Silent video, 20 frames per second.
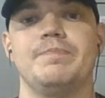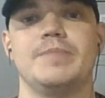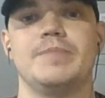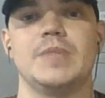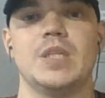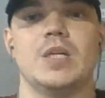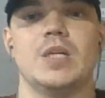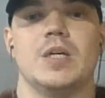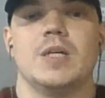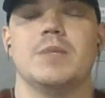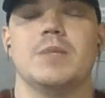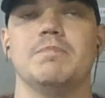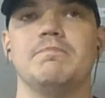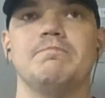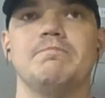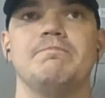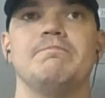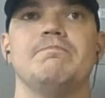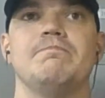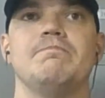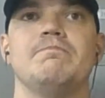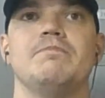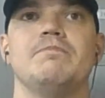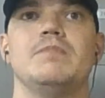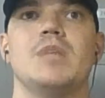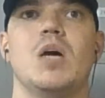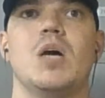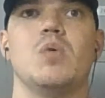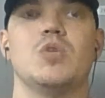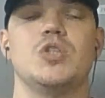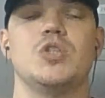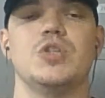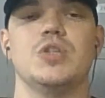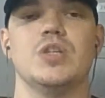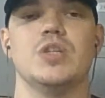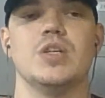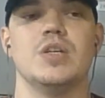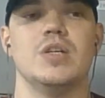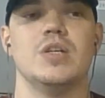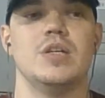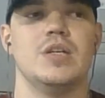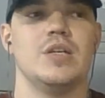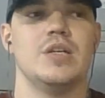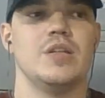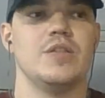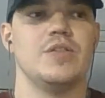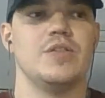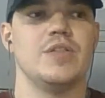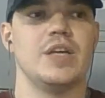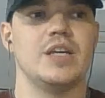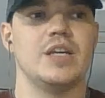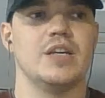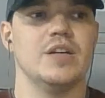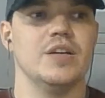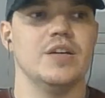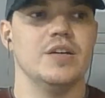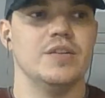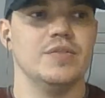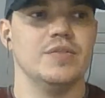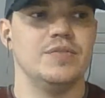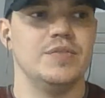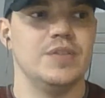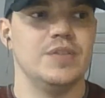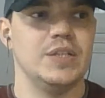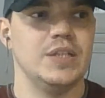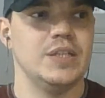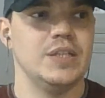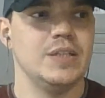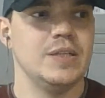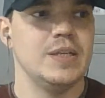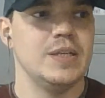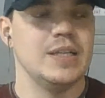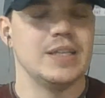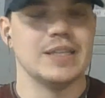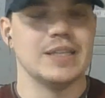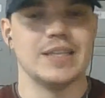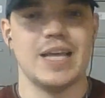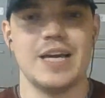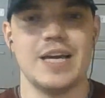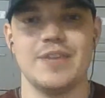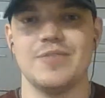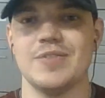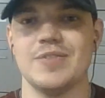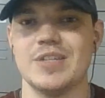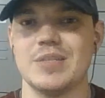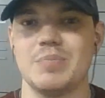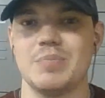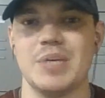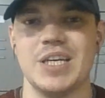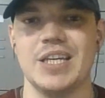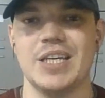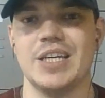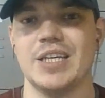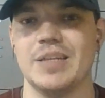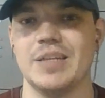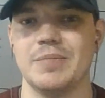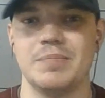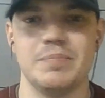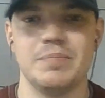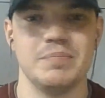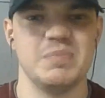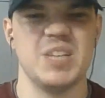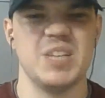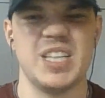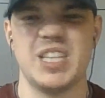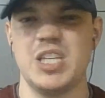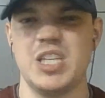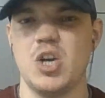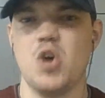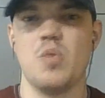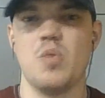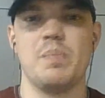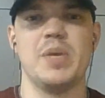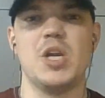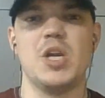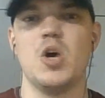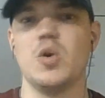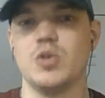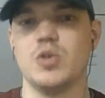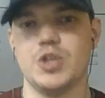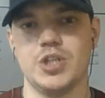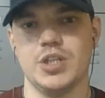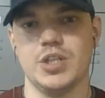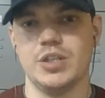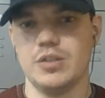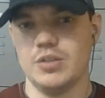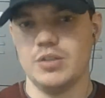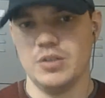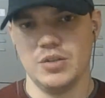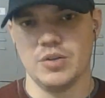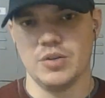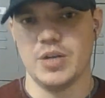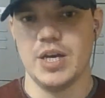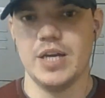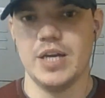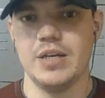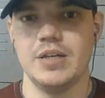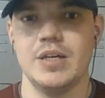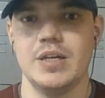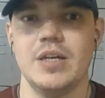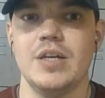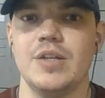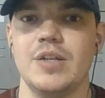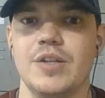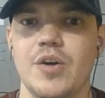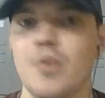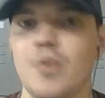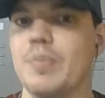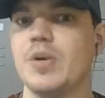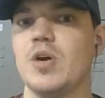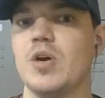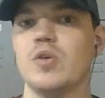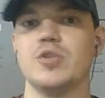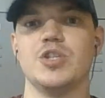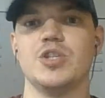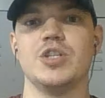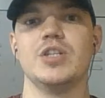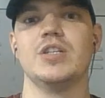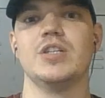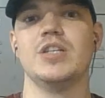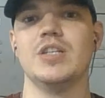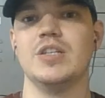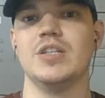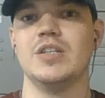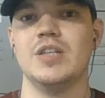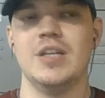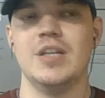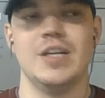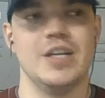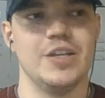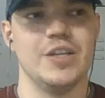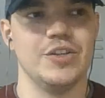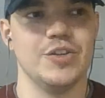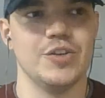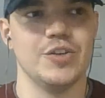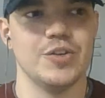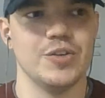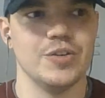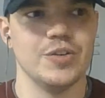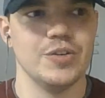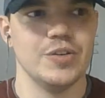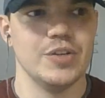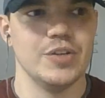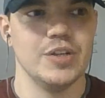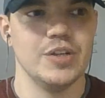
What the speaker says: I want you to think of life as being like the open ocean, okay? The open ocean, and you're